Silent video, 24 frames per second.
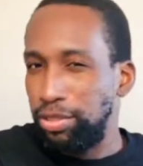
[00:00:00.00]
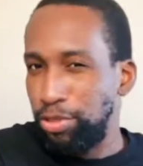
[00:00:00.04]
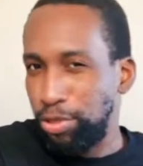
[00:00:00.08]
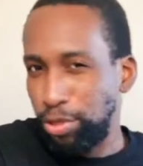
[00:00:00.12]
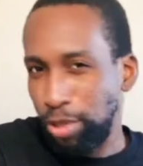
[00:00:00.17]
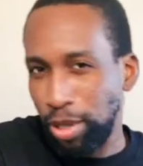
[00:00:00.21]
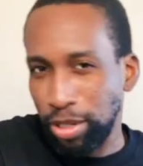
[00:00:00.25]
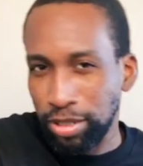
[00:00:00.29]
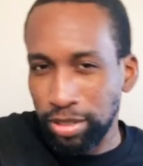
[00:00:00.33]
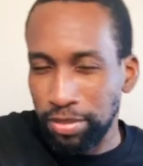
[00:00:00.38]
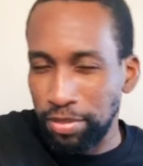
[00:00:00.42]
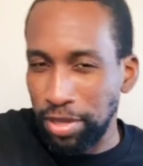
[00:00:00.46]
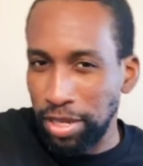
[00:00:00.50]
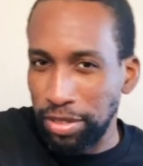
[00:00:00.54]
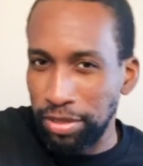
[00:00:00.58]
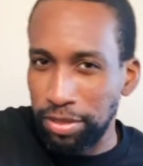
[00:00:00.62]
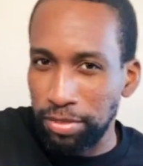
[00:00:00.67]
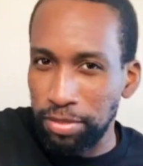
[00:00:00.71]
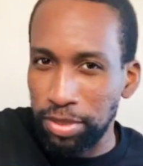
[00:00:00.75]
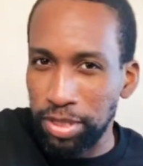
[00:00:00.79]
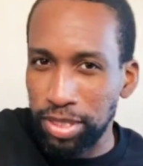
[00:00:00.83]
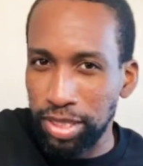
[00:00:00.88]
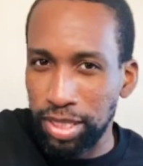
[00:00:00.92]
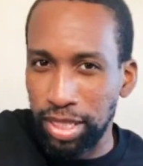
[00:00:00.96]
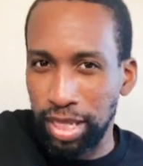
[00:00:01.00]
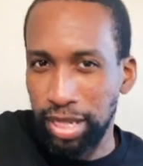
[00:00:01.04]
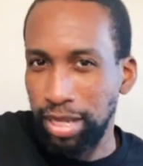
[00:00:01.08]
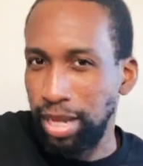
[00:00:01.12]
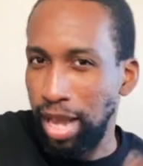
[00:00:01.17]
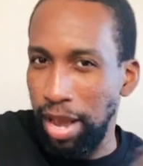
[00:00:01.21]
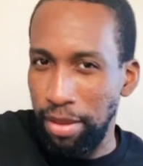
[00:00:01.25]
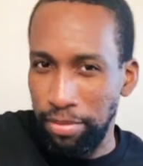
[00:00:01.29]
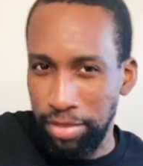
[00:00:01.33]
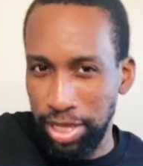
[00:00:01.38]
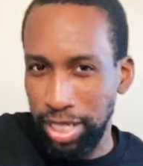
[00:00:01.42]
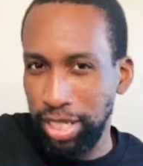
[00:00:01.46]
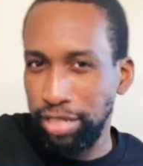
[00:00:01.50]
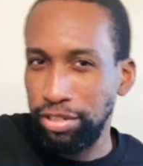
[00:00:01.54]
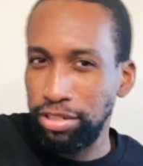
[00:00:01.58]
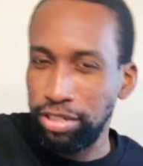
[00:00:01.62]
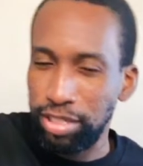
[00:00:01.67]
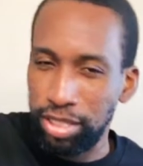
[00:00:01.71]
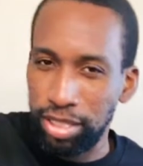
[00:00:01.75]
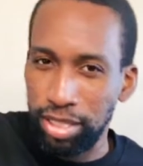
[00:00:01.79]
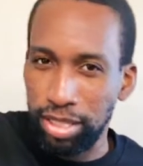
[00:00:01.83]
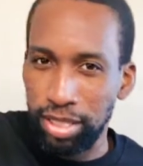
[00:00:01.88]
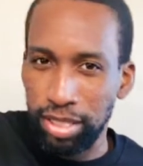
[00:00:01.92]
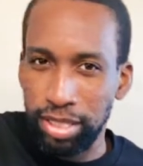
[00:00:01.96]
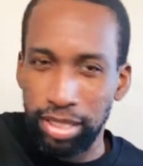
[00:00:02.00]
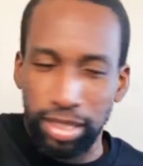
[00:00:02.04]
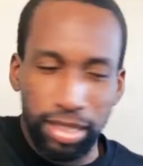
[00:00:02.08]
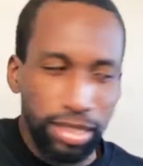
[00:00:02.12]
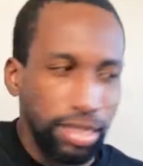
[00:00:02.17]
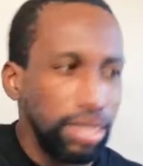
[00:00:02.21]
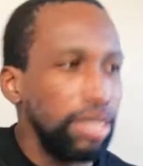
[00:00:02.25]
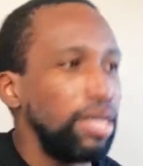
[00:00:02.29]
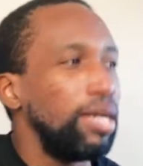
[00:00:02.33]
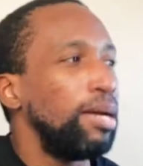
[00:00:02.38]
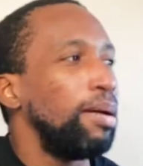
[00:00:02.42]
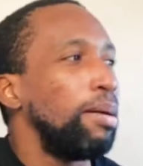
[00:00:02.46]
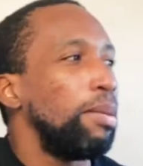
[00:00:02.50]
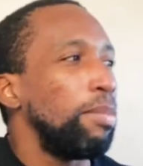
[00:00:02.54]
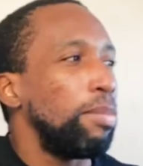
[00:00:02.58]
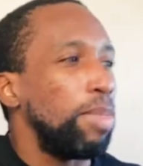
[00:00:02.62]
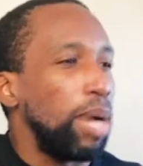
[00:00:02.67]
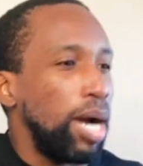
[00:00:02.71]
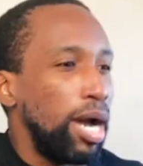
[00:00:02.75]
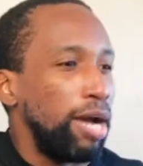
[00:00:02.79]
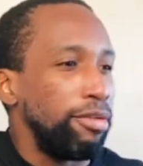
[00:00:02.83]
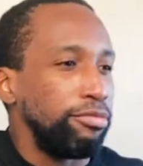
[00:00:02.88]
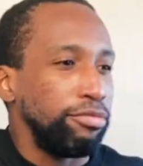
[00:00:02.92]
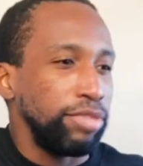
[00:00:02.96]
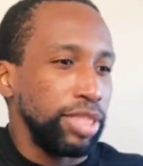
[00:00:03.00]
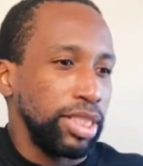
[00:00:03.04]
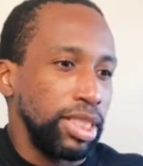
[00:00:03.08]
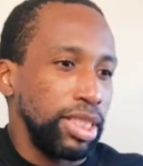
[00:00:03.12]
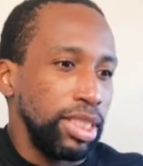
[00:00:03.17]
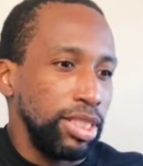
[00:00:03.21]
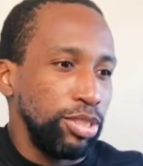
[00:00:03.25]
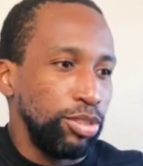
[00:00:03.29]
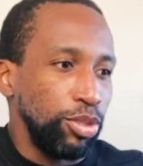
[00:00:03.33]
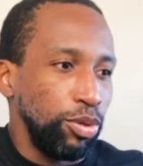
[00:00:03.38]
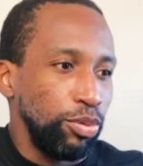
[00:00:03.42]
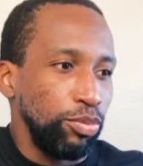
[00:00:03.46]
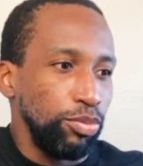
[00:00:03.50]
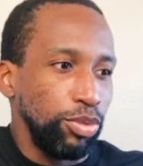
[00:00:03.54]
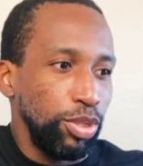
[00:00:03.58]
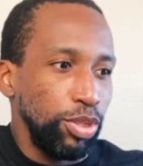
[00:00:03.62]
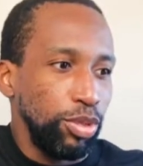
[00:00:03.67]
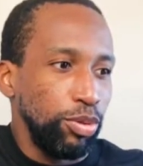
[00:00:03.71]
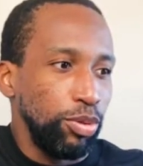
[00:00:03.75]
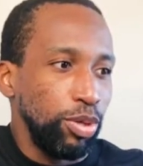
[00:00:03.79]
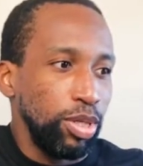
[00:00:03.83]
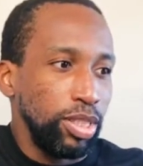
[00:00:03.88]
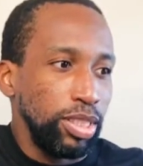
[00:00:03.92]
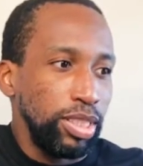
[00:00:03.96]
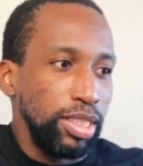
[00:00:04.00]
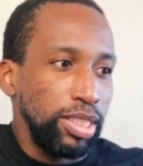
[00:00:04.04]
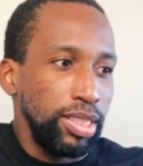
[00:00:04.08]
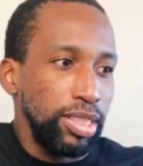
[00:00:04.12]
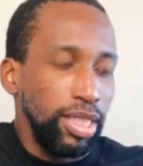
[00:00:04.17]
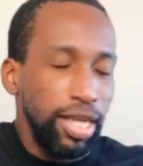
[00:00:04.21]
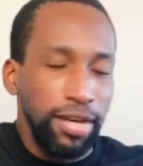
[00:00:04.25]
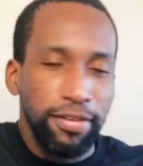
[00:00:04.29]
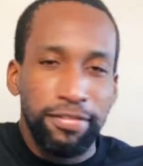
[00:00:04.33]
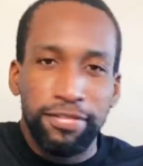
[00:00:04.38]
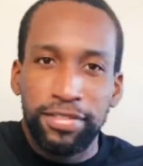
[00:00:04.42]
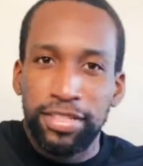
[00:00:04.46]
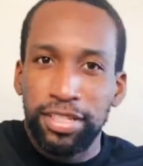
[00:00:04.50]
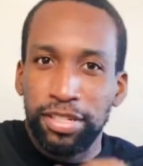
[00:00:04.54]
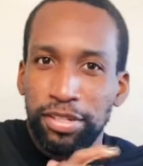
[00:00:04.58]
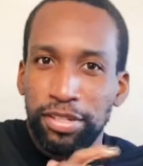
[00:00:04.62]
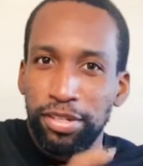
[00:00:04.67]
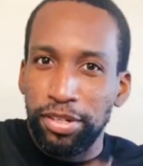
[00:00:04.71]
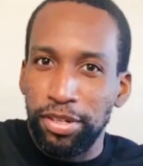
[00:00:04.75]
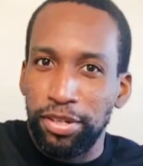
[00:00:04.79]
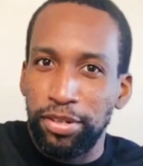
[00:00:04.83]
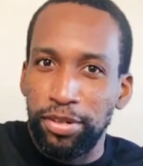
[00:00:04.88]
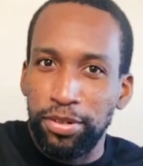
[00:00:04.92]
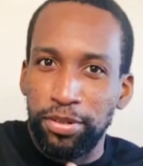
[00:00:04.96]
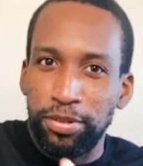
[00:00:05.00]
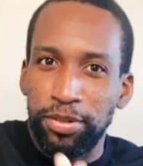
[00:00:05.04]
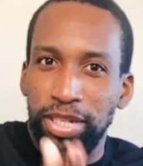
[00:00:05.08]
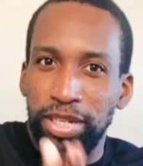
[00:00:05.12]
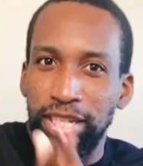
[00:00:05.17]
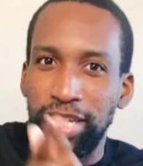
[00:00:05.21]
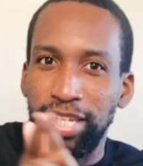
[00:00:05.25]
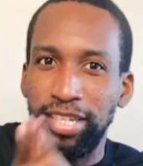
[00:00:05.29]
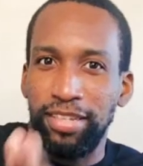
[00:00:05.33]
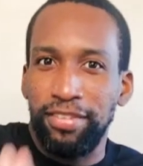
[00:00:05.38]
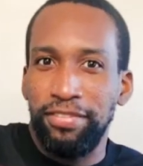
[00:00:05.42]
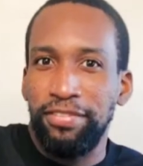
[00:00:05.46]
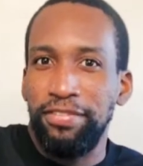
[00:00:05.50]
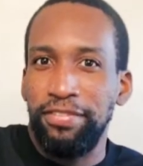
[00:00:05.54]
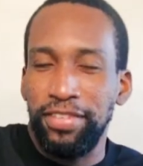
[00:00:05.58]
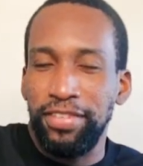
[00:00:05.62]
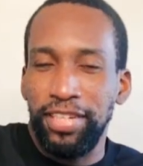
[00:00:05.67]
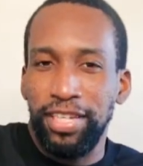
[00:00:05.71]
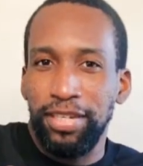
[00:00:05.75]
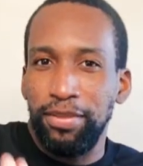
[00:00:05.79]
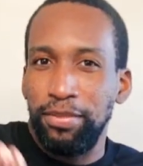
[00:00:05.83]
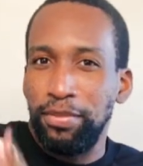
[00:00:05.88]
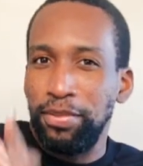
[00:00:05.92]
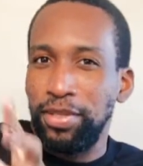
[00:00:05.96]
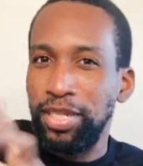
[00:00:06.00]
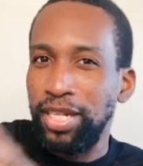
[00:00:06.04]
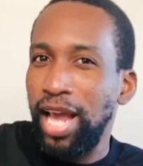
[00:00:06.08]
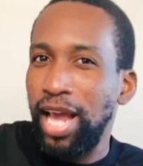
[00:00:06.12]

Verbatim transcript: talked about the book that got me interested in it but I really don't know enough to know if it would